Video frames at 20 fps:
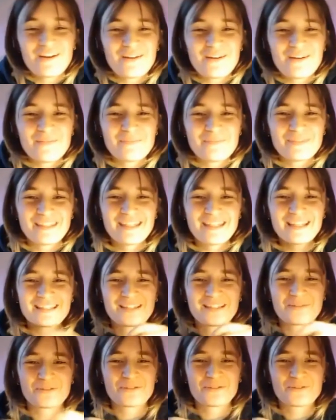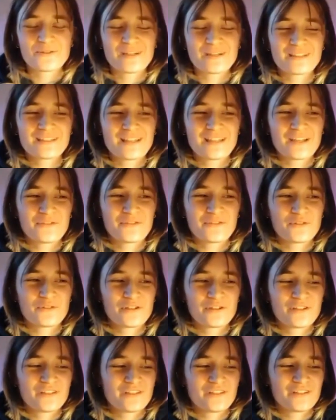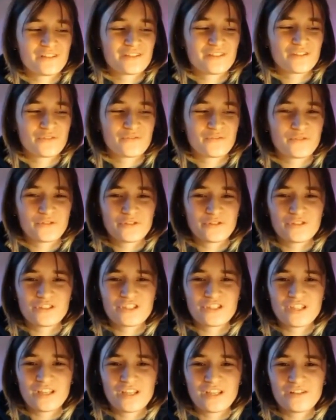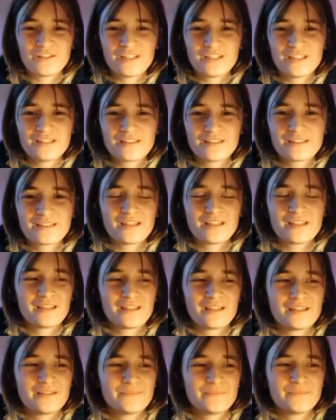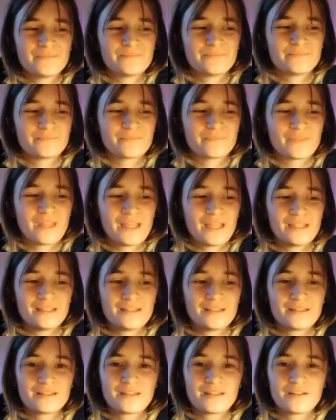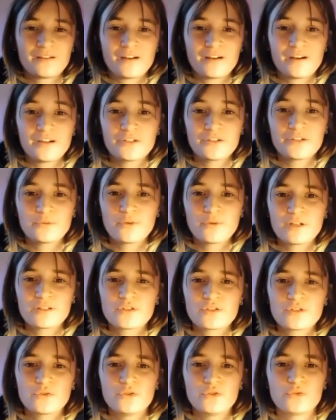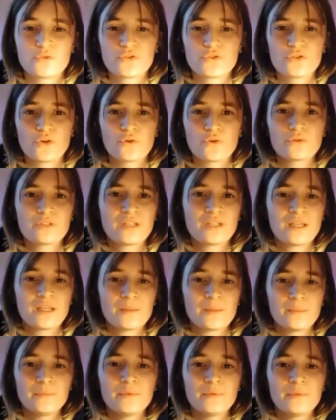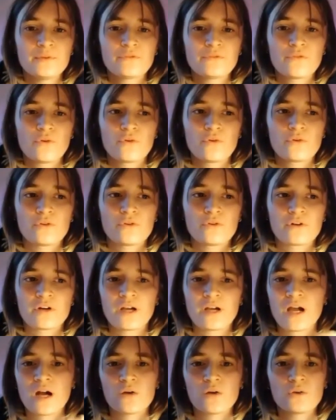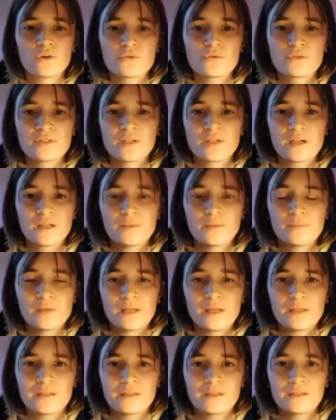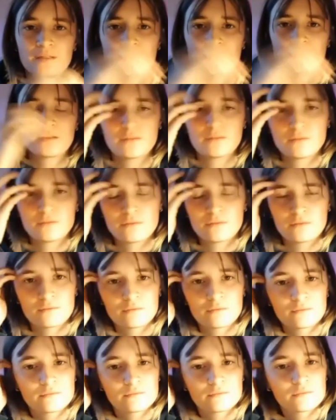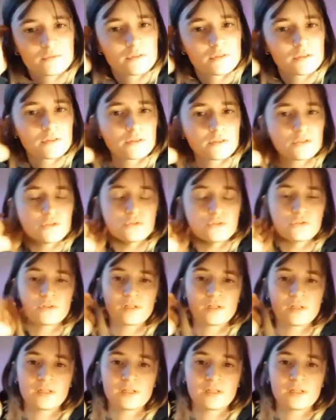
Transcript: Yes, I want to ask like for the cherries and this hard one. So you soak them for how long time? Like usually.